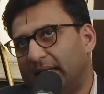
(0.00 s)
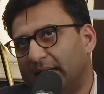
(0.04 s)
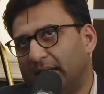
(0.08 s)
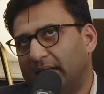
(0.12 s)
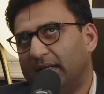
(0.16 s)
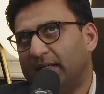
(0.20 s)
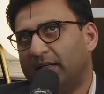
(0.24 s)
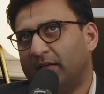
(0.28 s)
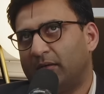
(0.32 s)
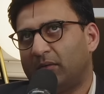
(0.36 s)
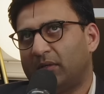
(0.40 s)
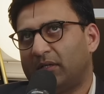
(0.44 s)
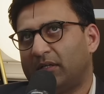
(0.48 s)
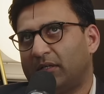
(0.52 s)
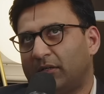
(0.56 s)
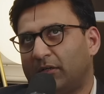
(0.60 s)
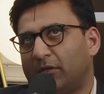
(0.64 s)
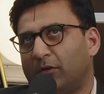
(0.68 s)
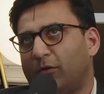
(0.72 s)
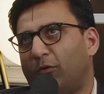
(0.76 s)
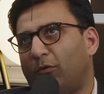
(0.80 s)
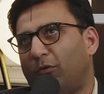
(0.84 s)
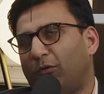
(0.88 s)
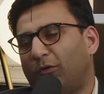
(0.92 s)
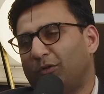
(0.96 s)
I don't want to
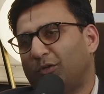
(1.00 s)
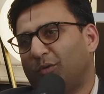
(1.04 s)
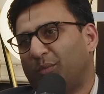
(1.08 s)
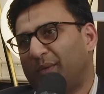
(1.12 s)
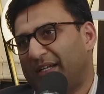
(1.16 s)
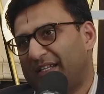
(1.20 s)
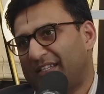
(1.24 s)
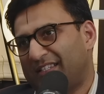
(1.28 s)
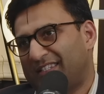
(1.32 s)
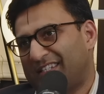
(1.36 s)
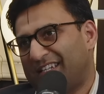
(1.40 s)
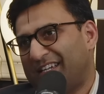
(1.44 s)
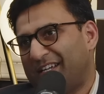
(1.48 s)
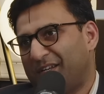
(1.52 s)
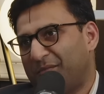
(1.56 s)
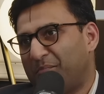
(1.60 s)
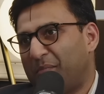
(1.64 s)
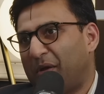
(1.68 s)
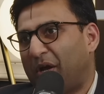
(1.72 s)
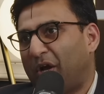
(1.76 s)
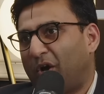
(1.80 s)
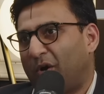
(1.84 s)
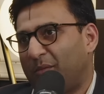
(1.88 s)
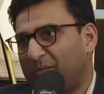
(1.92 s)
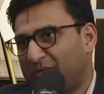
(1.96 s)
go all the way and say it
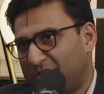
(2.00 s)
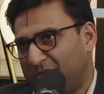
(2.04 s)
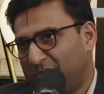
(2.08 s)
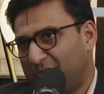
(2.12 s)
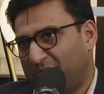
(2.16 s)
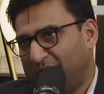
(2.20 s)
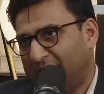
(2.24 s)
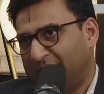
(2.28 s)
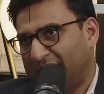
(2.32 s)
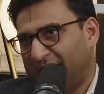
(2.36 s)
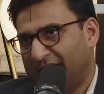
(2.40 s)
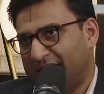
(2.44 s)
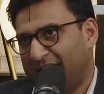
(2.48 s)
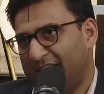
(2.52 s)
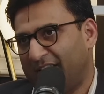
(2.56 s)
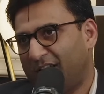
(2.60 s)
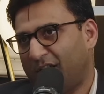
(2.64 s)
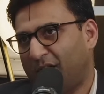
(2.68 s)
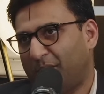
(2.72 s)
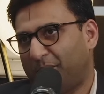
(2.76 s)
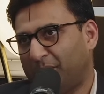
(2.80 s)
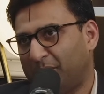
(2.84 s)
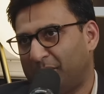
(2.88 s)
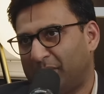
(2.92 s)
becomes completely decoupled